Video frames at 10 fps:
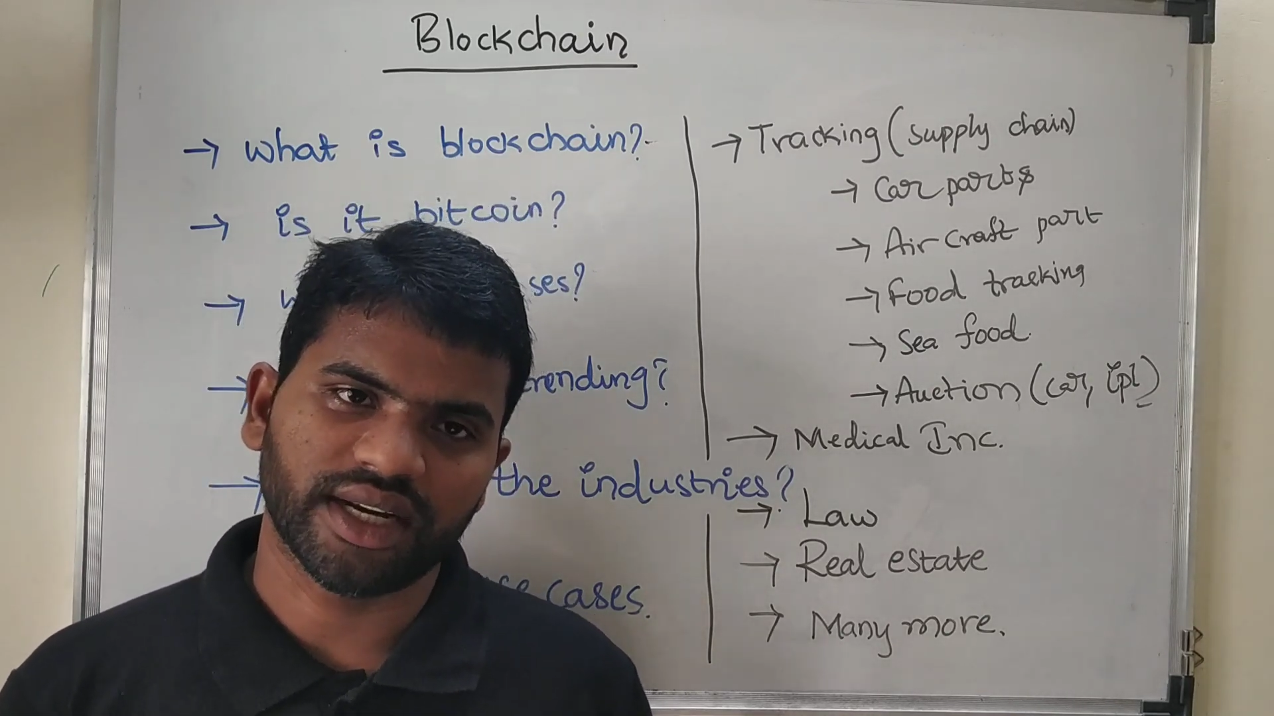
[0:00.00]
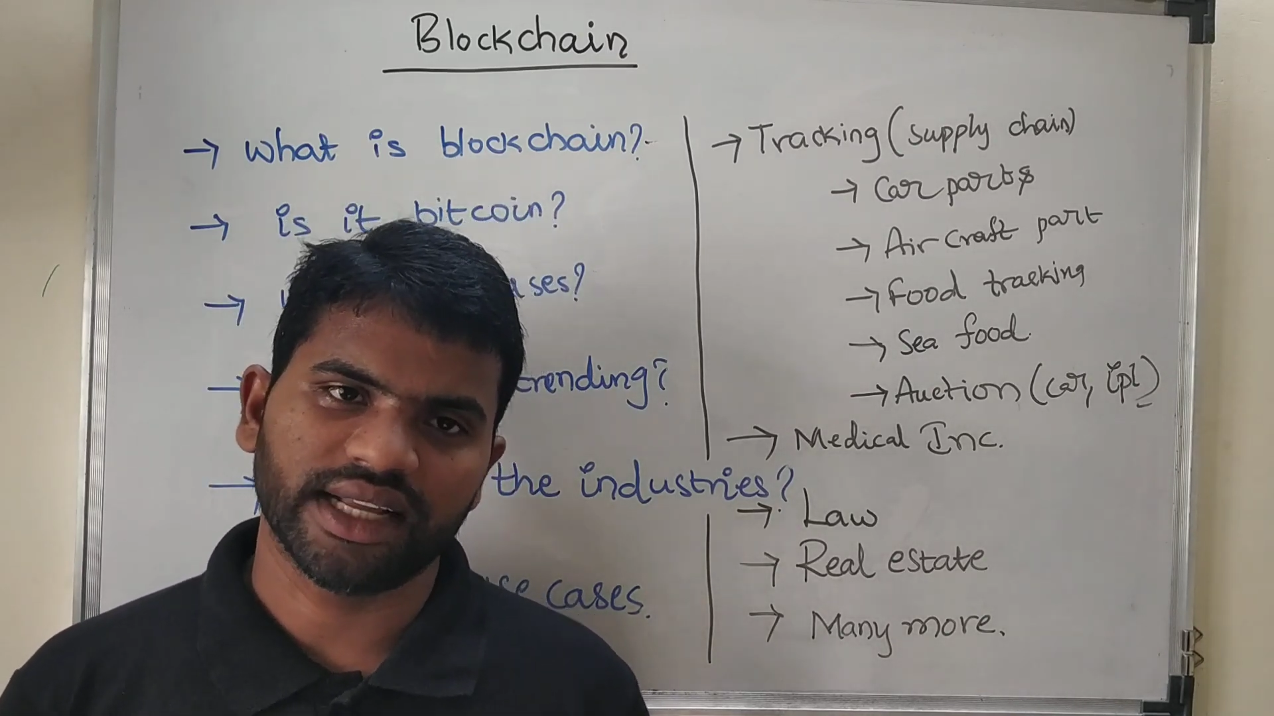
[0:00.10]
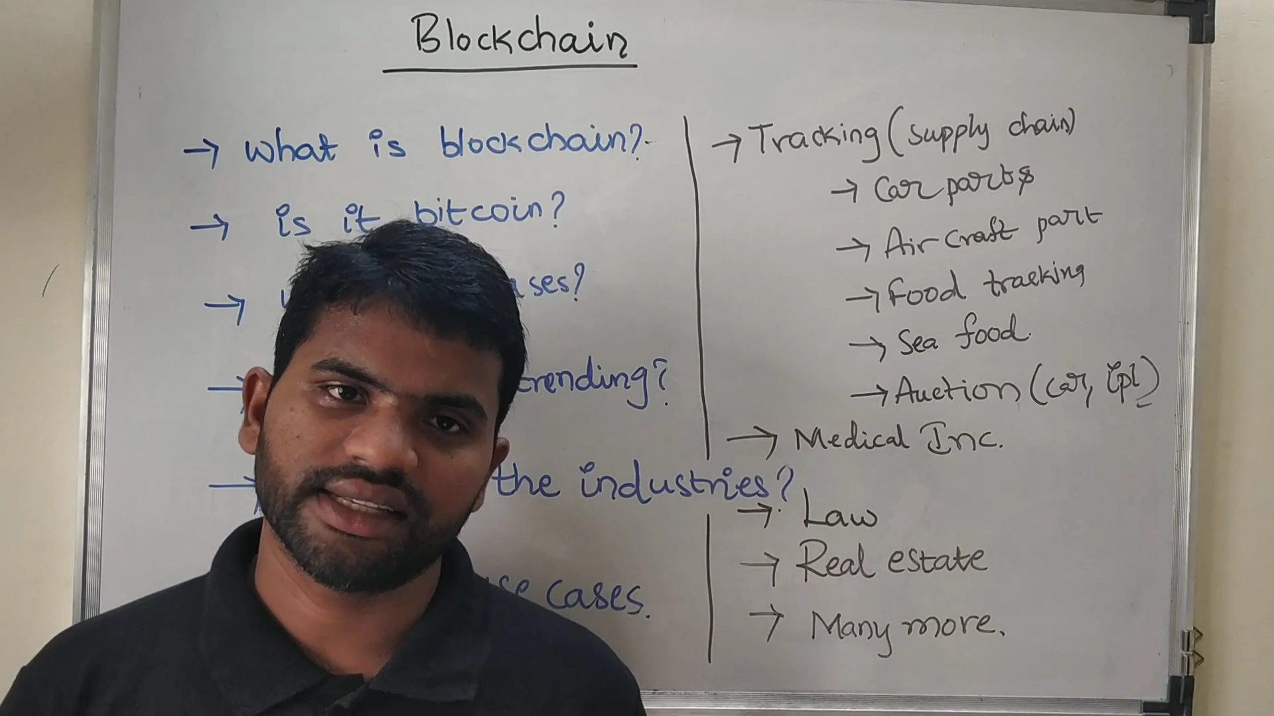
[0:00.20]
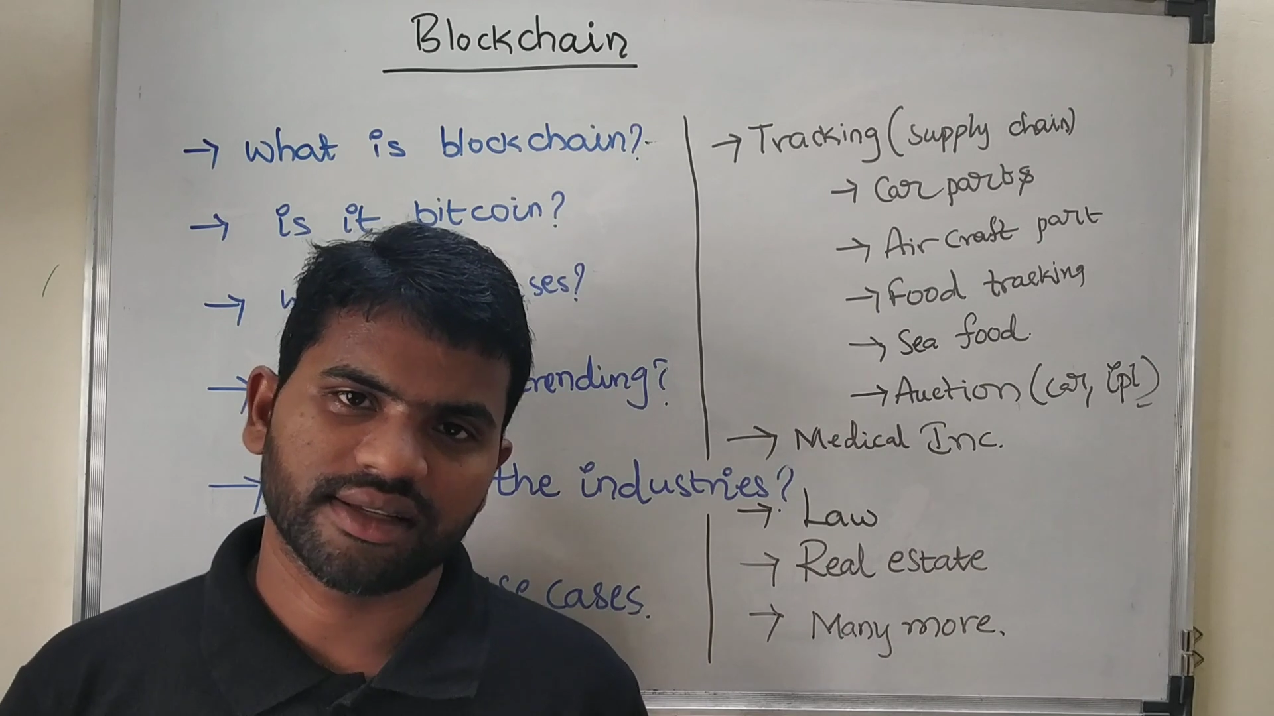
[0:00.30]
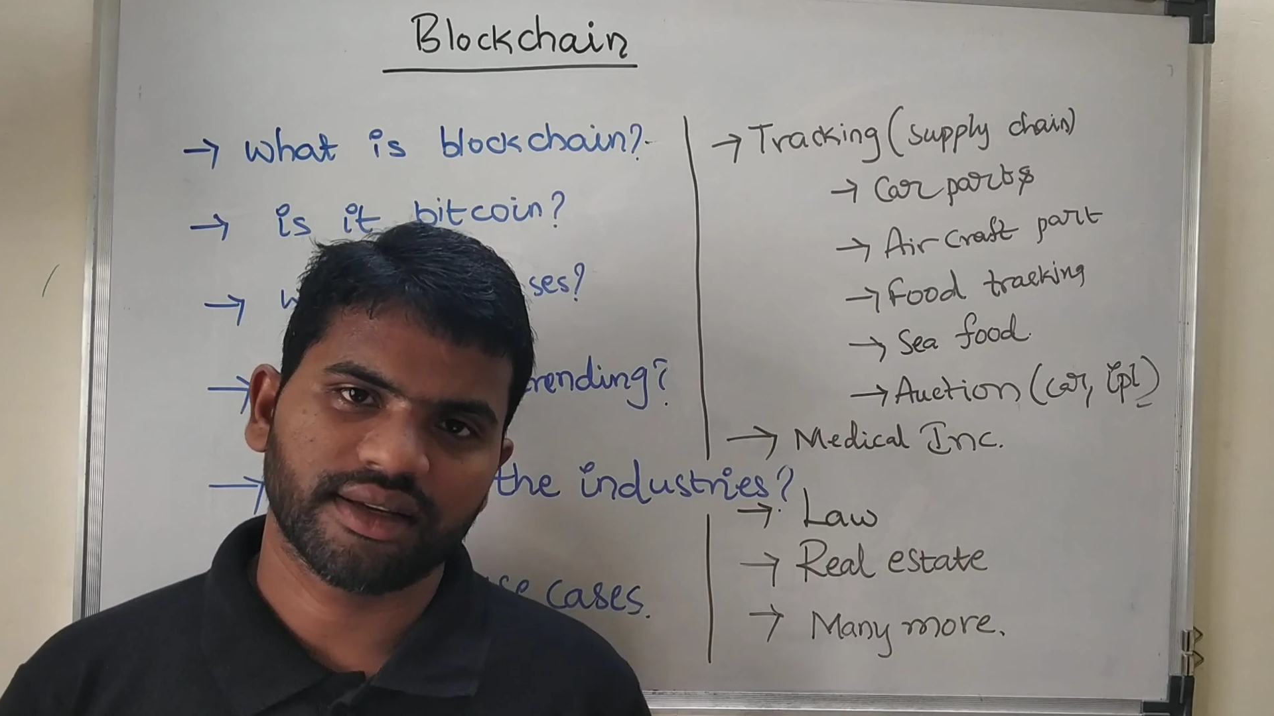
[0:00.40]

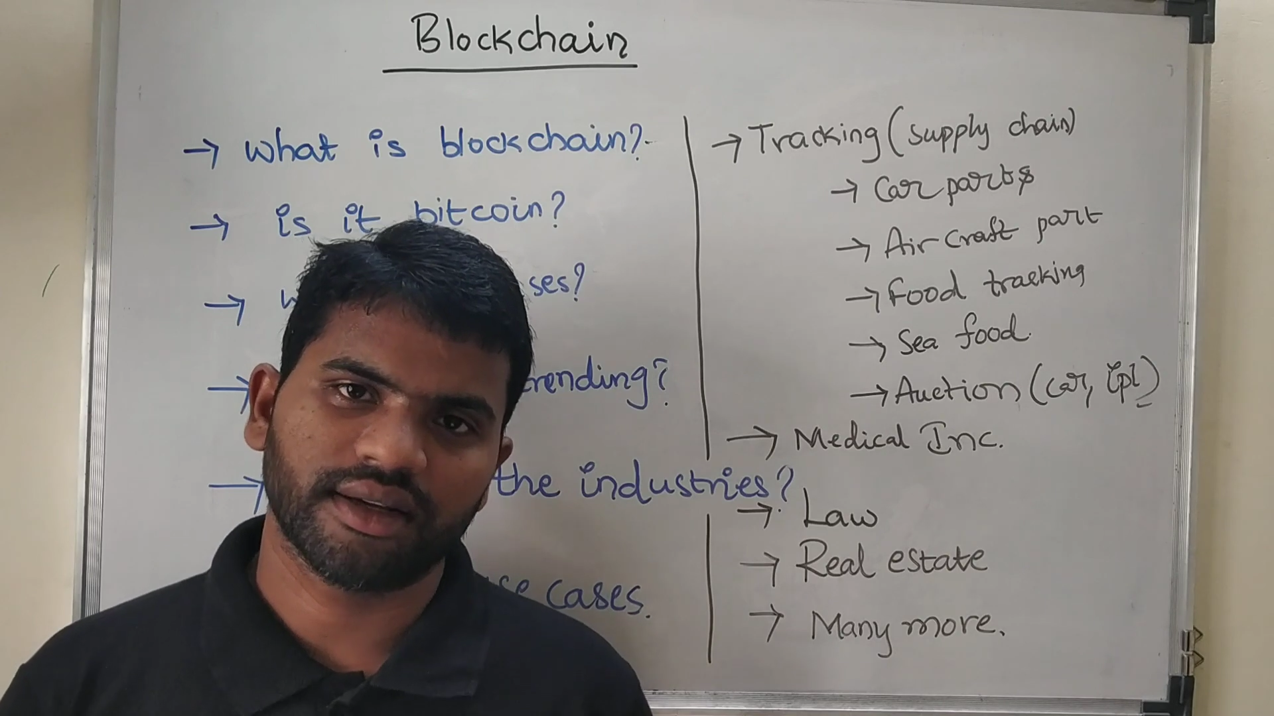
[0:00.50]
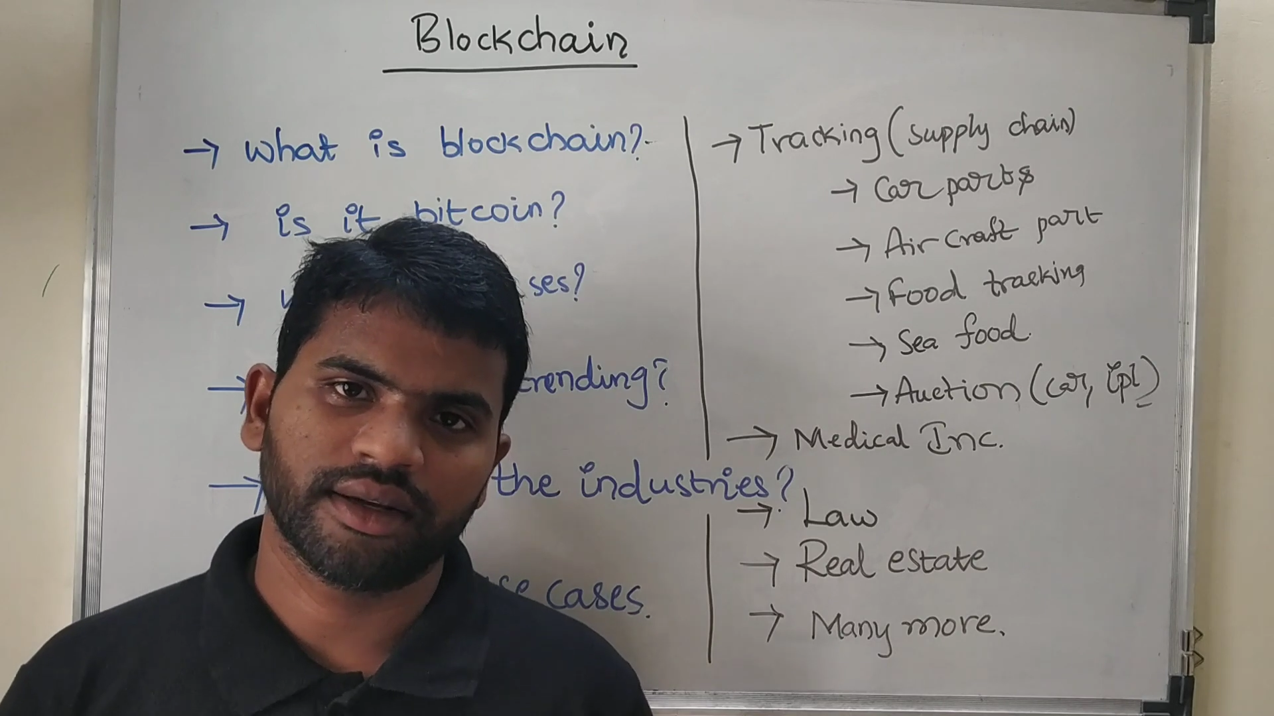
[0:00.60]
risk,